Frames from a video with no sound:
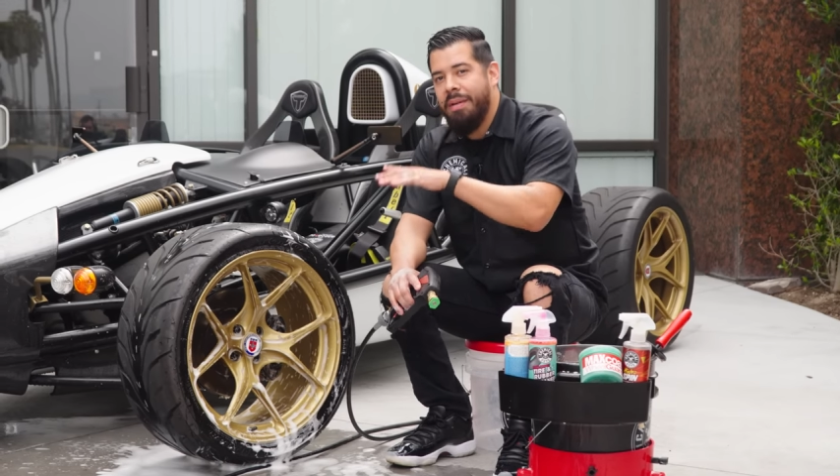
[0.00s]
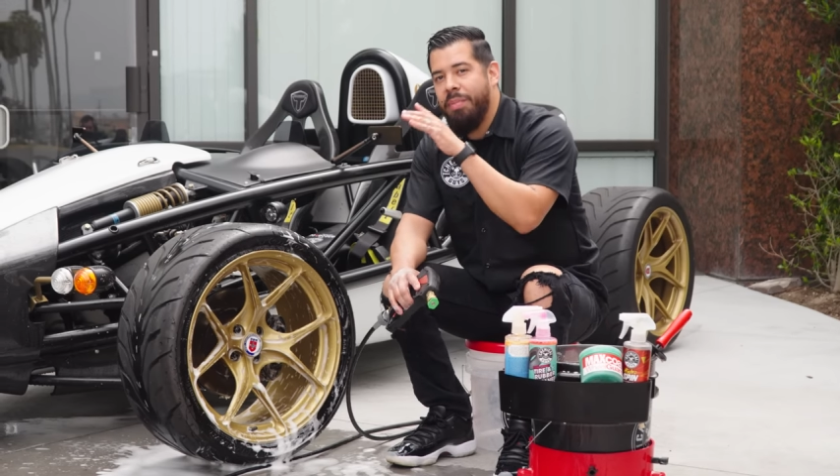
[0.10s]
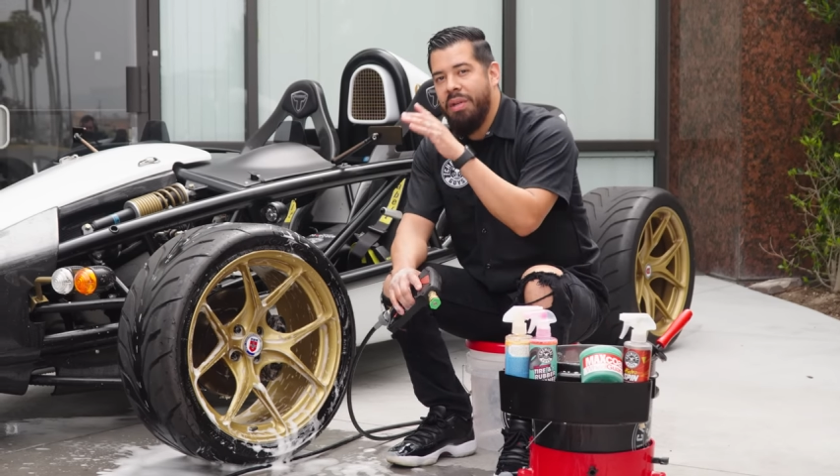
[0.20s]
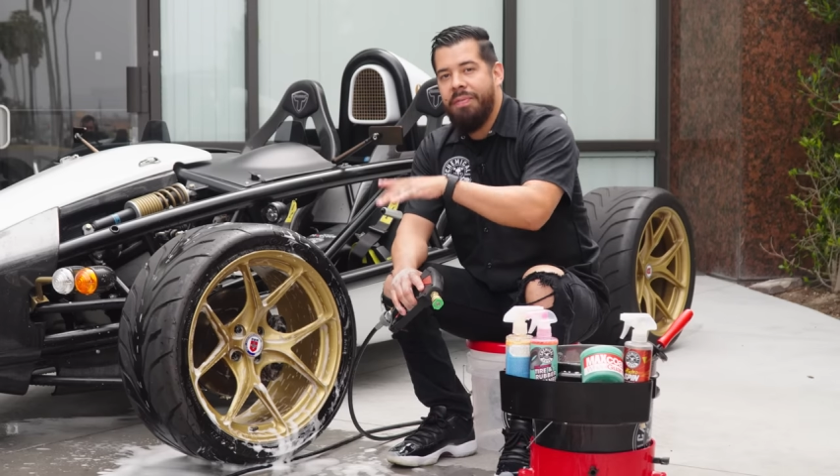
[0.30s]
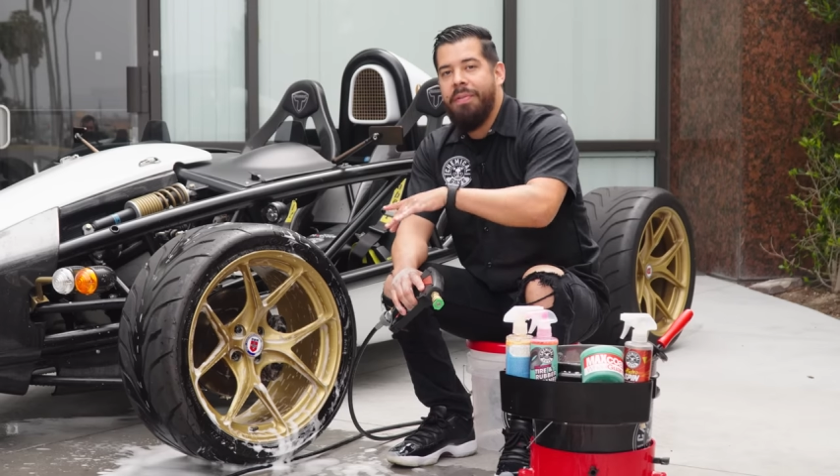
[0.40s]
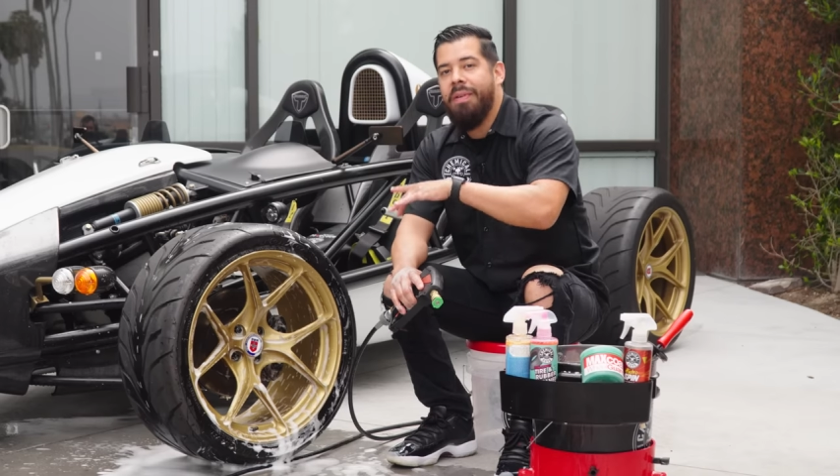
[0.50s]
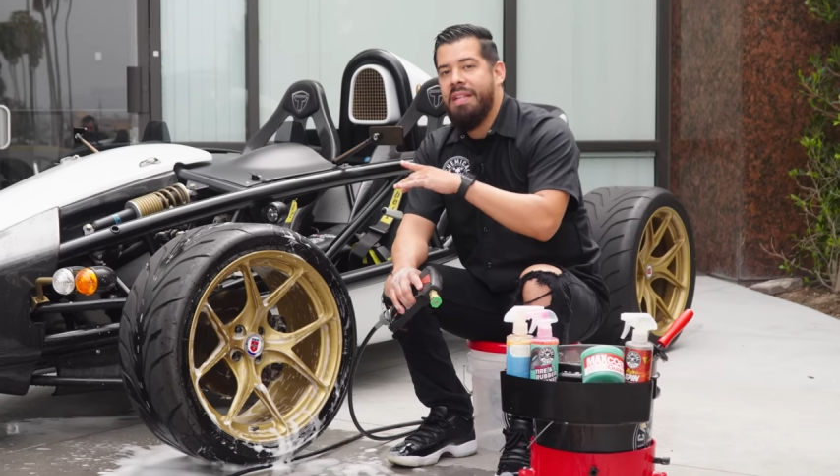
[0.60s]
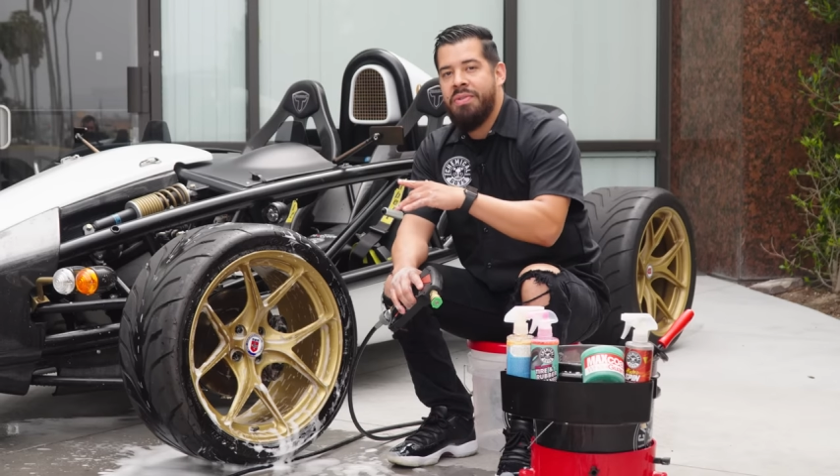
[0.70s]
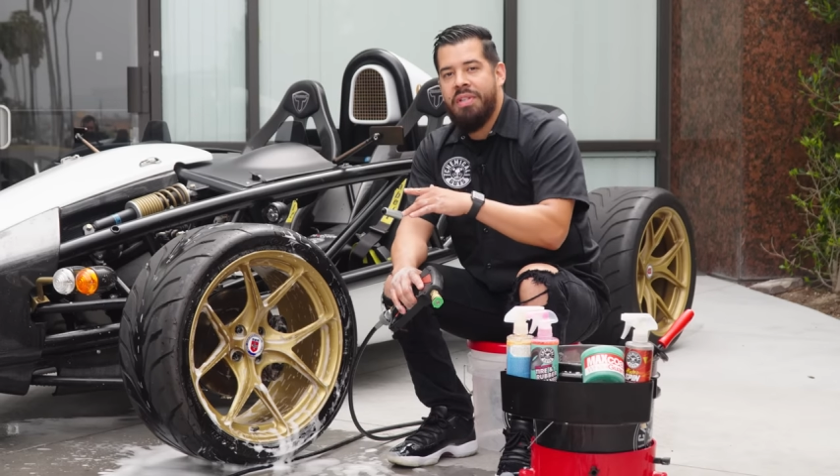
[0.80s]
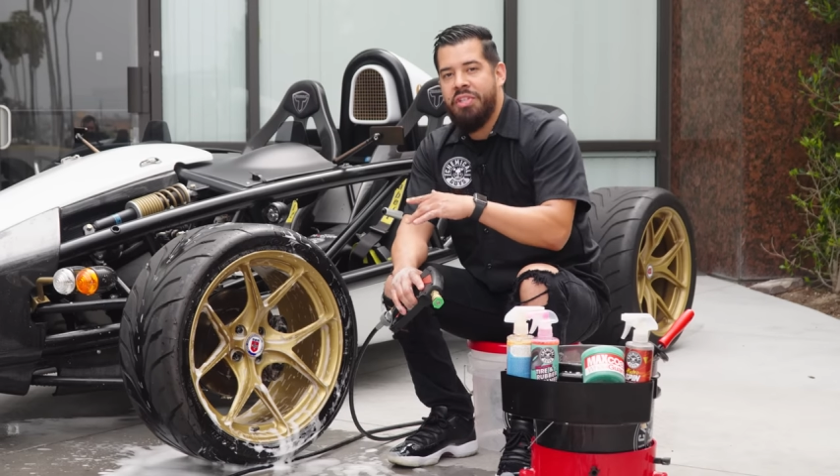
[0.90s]
the beautiful
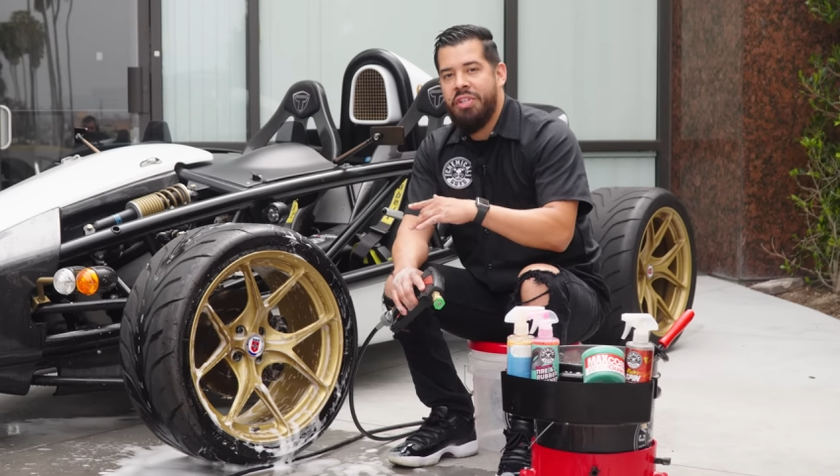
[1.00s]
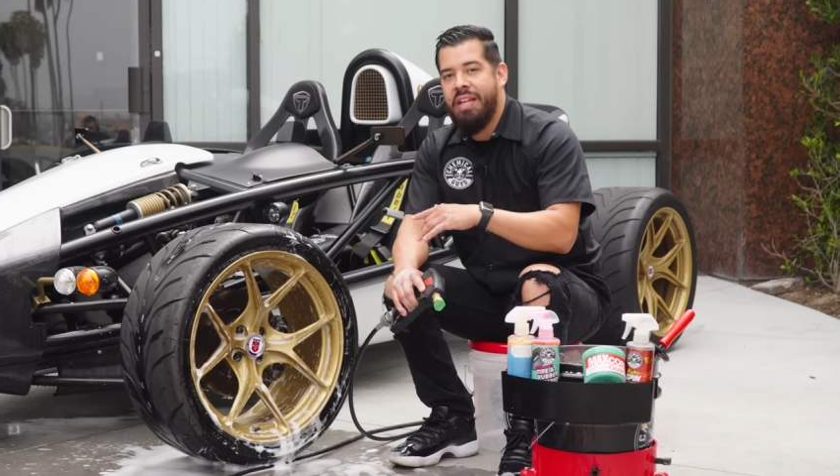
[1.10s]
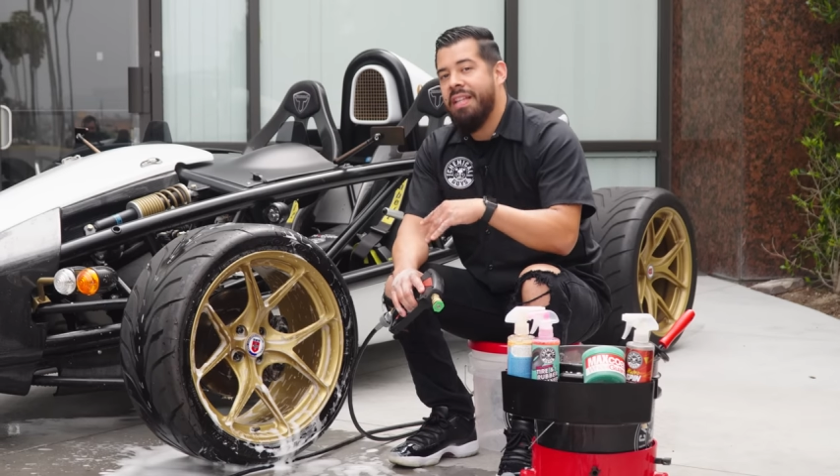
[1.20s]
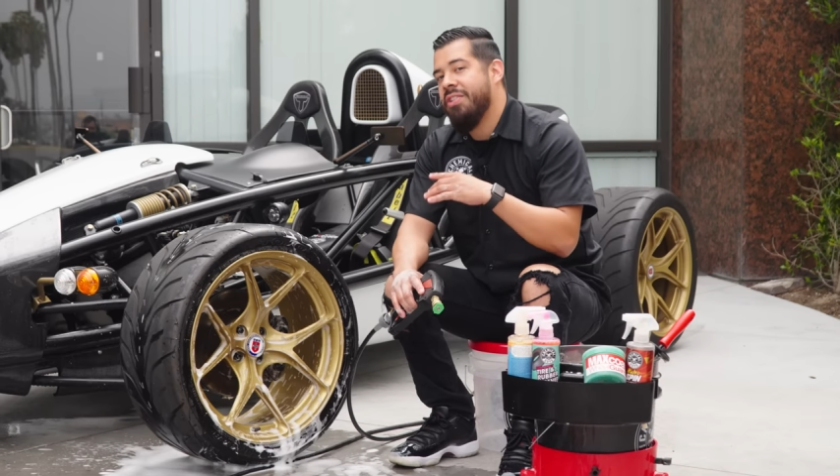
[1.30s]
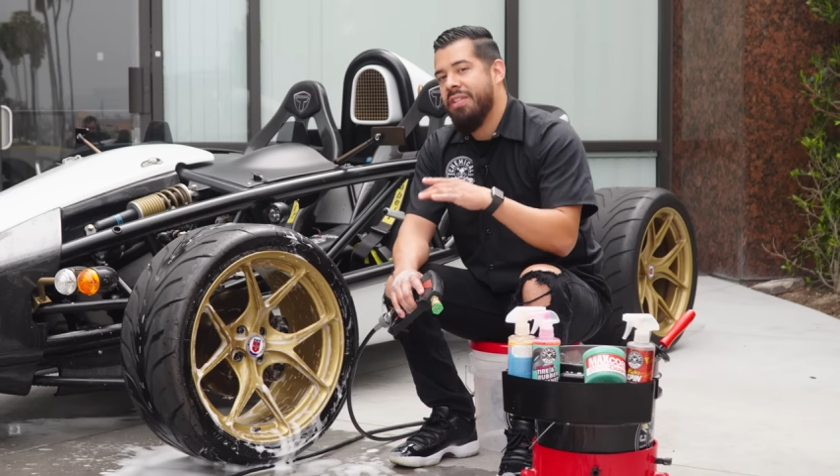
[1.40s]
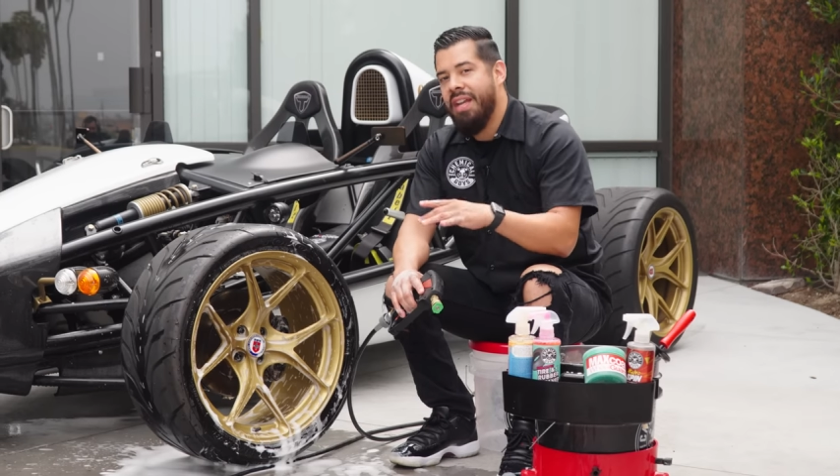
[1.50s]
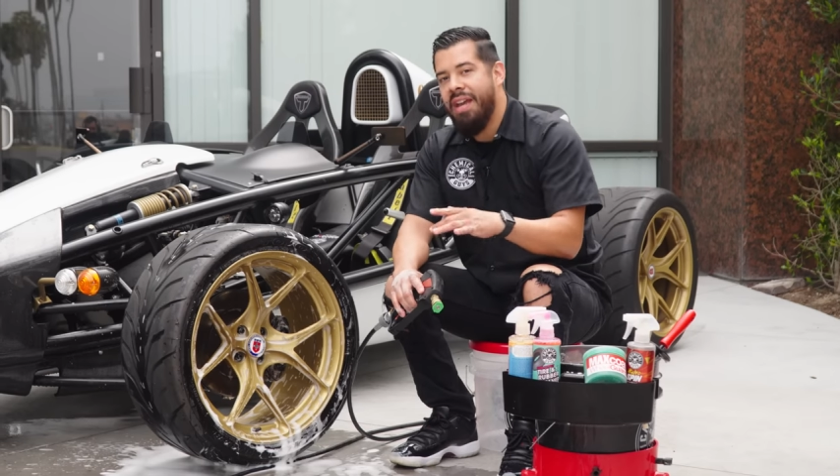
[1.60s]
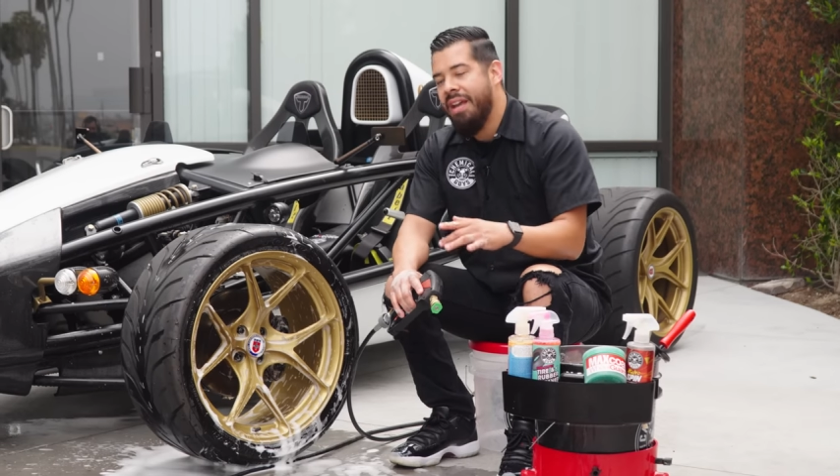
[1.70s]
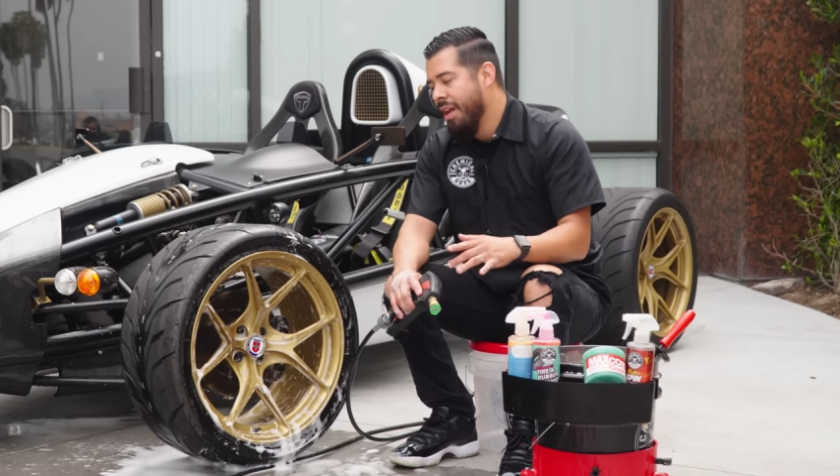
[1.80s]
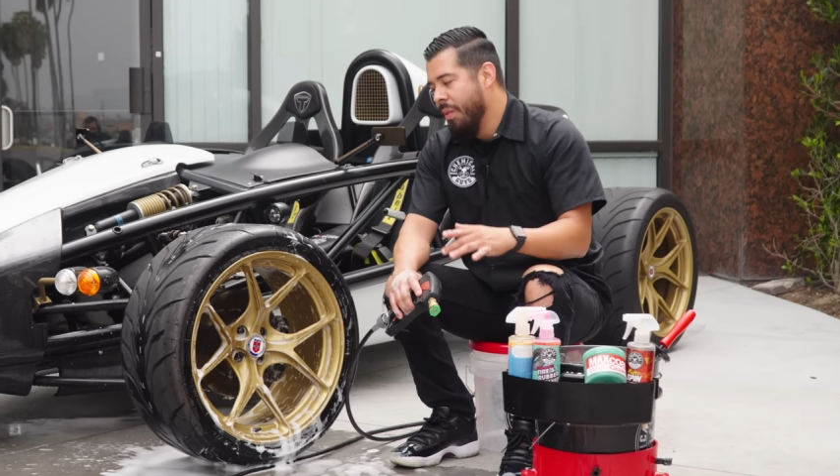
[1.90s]
lustrous shine that you get